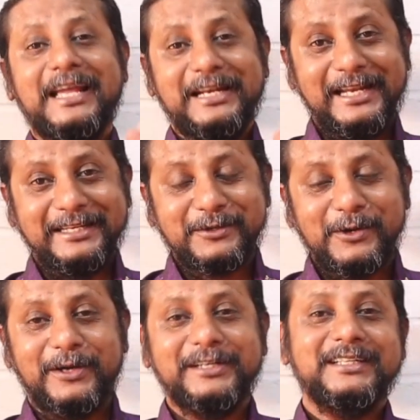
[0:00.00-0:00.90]
And later
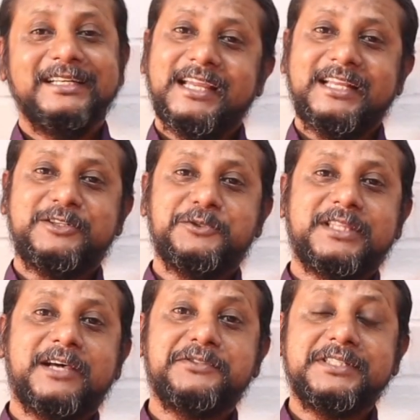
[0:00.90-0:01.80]
on, in
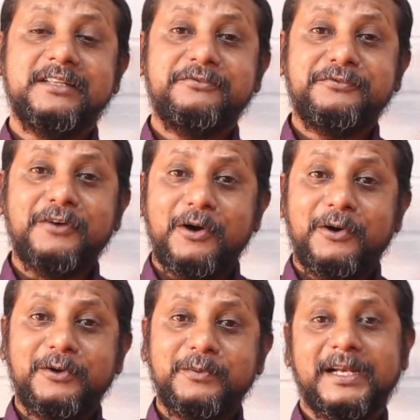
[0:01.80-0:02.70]

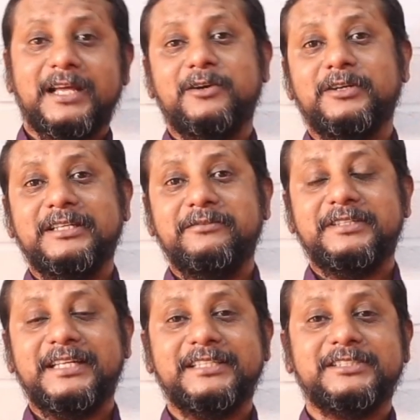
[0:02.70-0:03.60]
2004, when I got
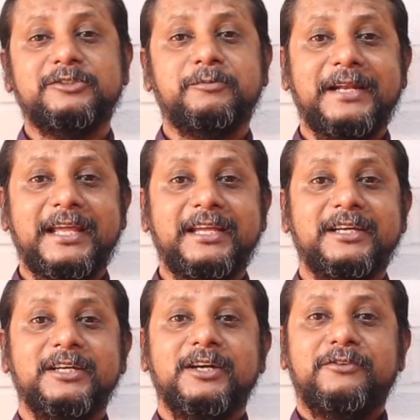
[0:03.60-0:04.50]
invitation to
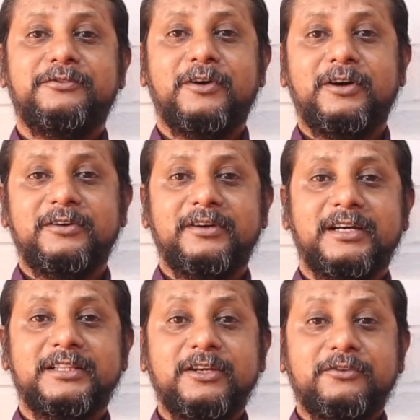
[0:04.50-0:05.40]
play
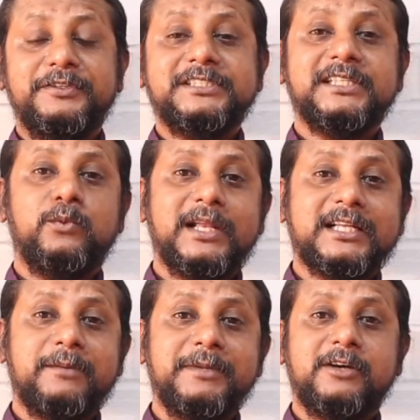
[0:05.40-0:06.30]
for the official
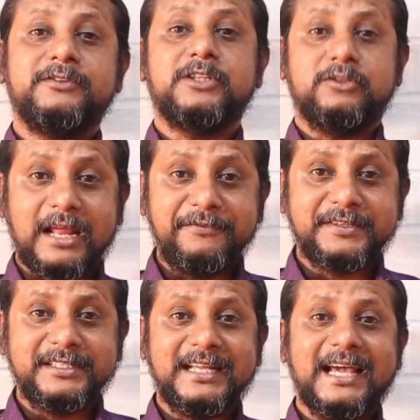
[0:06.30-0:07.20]
welcoming of South
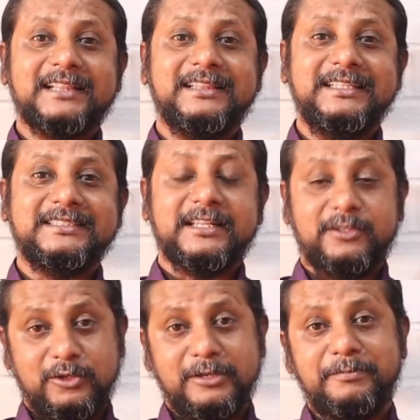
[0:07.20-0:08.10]
African athletes at
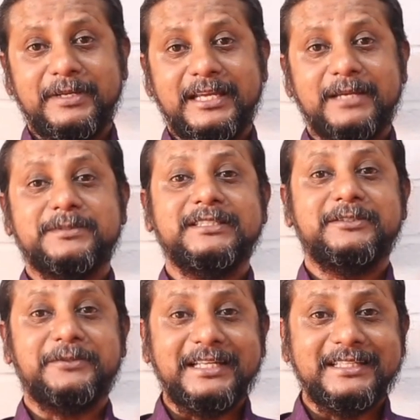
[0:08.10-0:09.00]
the Olympic Games
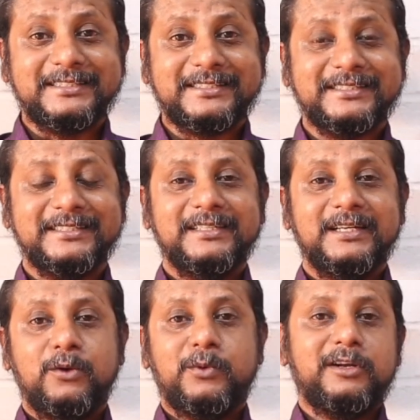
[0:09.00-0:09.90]
in Greece,
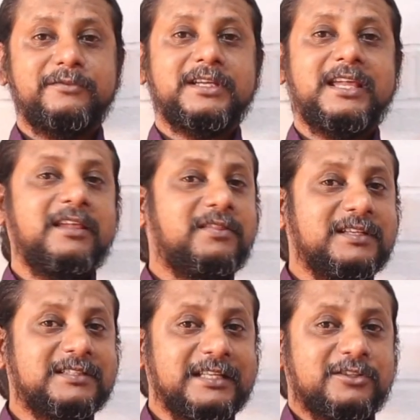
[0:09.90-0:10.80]
one of the key
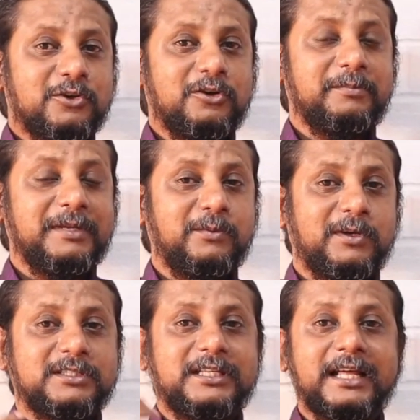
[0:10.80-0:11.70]
things they told me
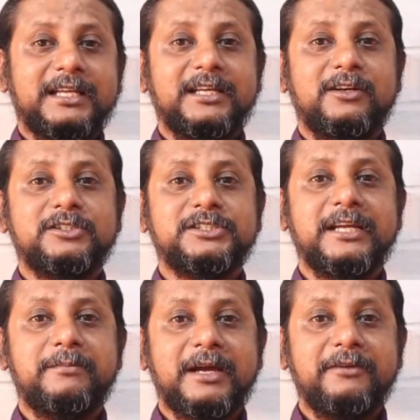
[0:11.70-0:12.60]
was that I cannot
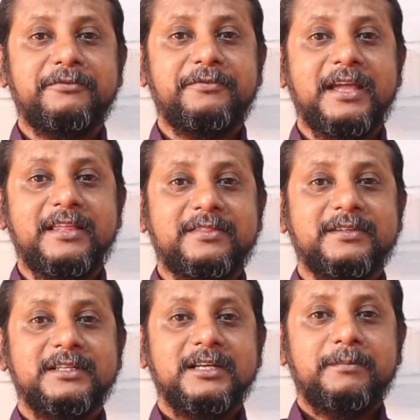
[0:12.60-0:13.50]
share my faith,
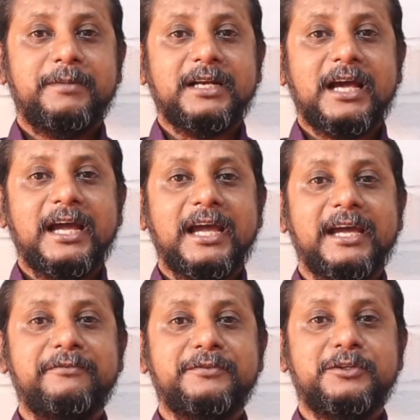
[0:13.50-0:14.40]
but I
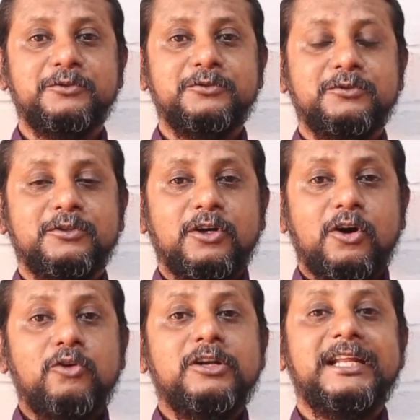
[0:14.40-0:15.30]
have to
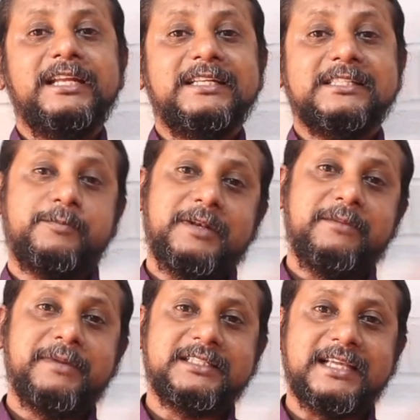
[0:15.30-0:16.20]
only display
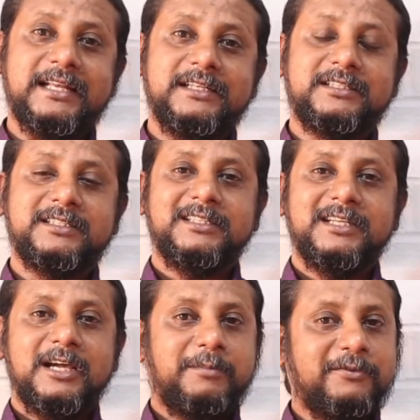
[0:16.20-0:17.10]
my talent.
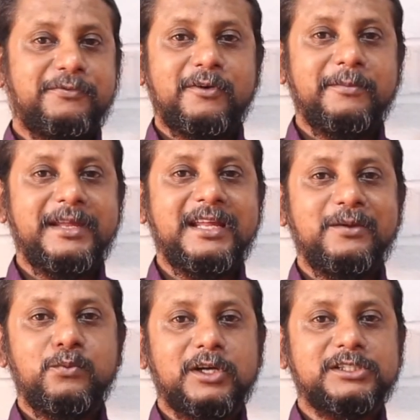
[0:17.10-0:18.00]
But for me,
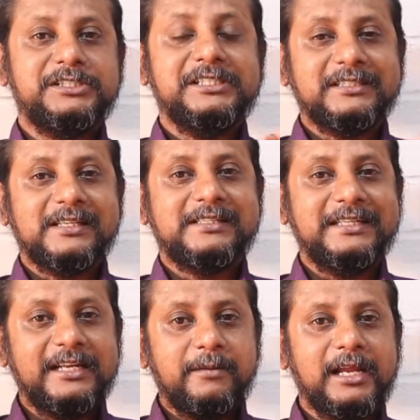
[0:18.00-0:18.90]
what Jesus
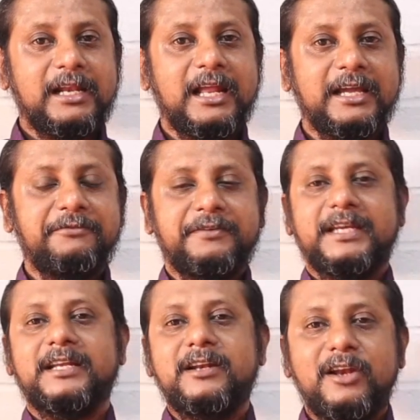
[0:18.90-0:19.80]
did in my life
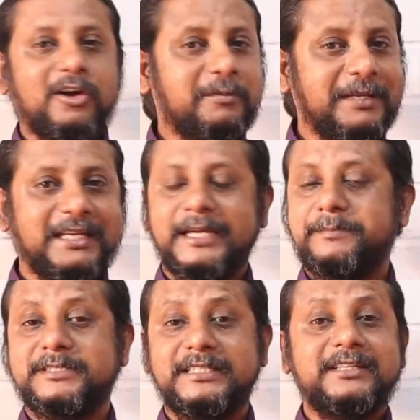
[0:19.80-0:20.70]
cannot be
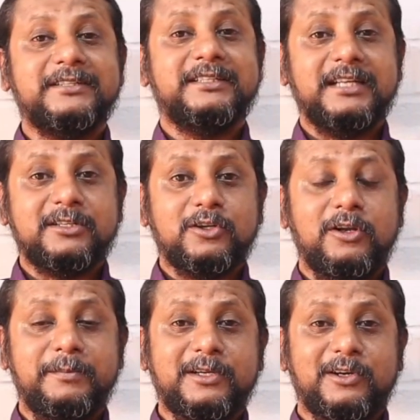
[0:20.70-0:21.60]
kept secret at
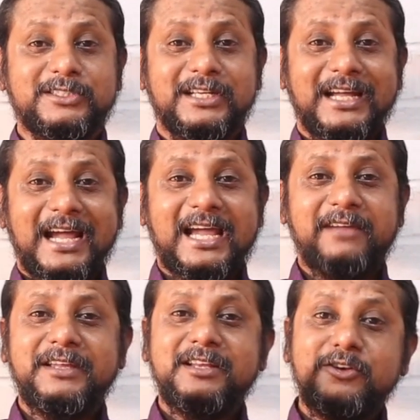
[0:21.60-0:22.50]
all, because
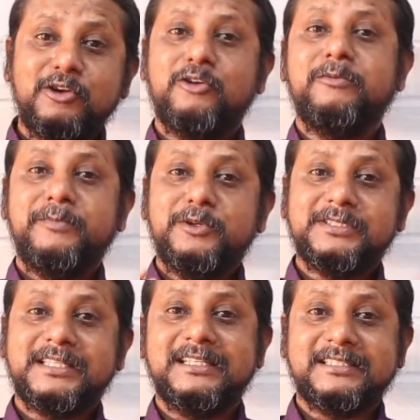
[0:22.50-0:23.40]
having no
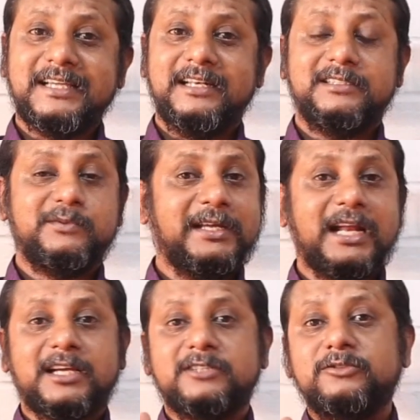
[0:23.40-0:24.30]
musical talents, where
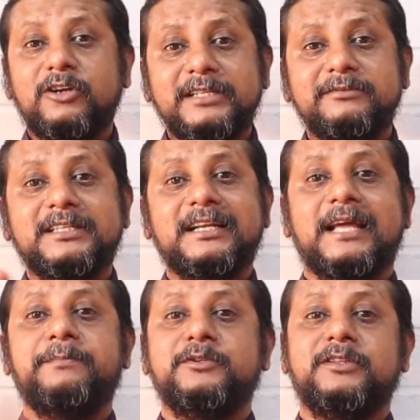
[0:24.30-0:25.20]
I could not even
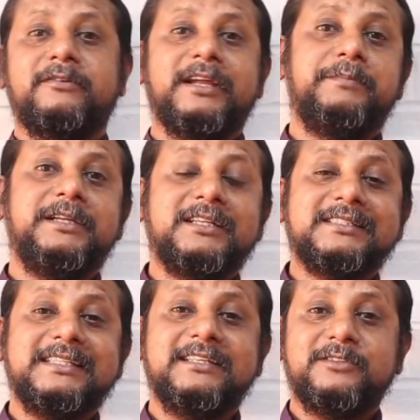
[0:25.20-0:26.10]
clap to the right beat or
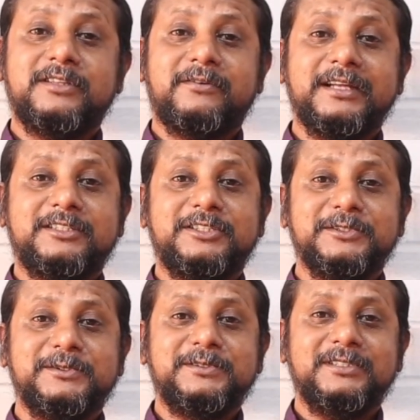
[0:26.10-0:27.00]
sing to the right
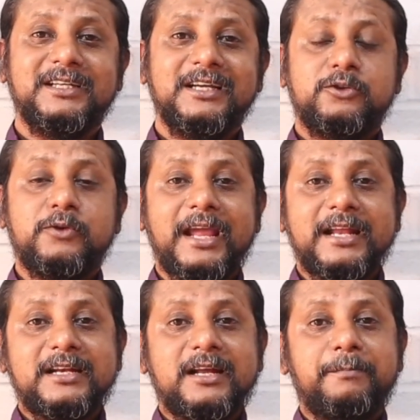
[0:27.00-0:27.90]
tune, to
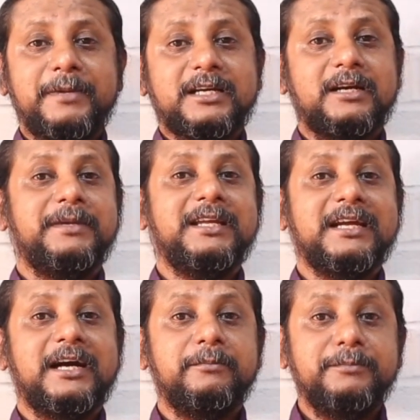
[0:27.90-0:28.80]
end up
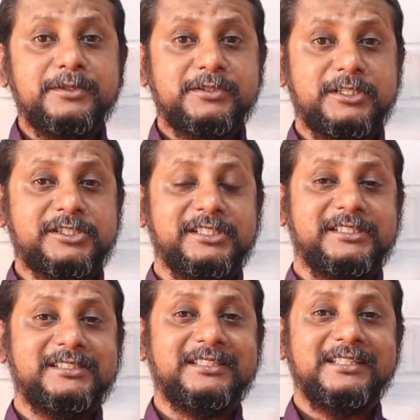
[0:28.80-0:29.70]
becoming a
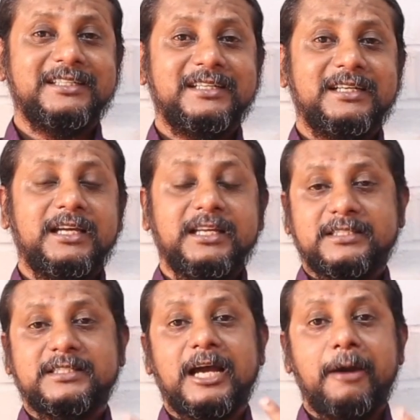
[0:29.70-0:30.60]
musician
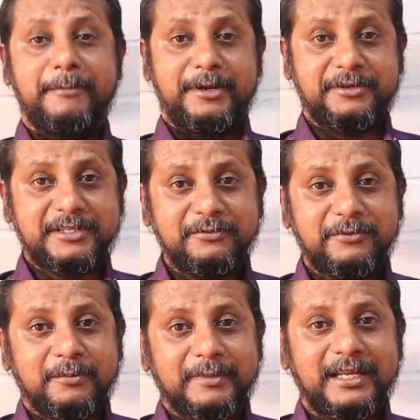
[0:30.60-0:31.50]
is a miracle
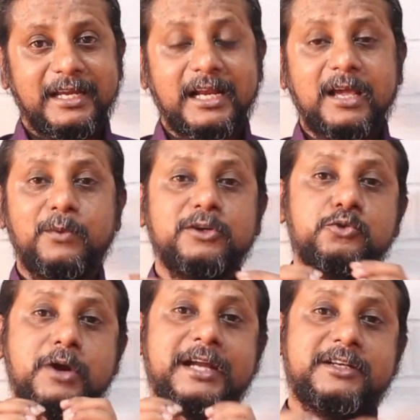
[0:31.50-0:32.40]
for me. And I want
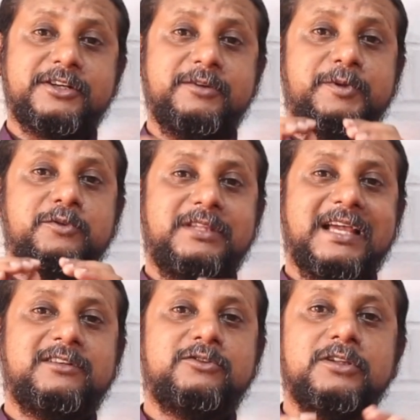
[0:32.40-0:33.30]
to attribute
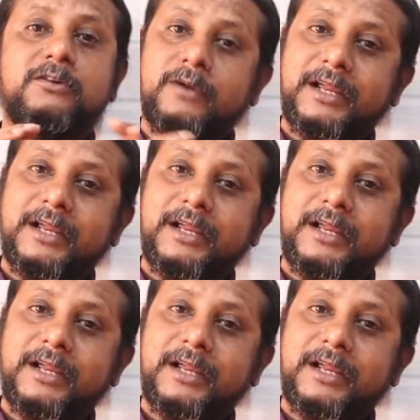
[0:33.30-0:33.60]
that to the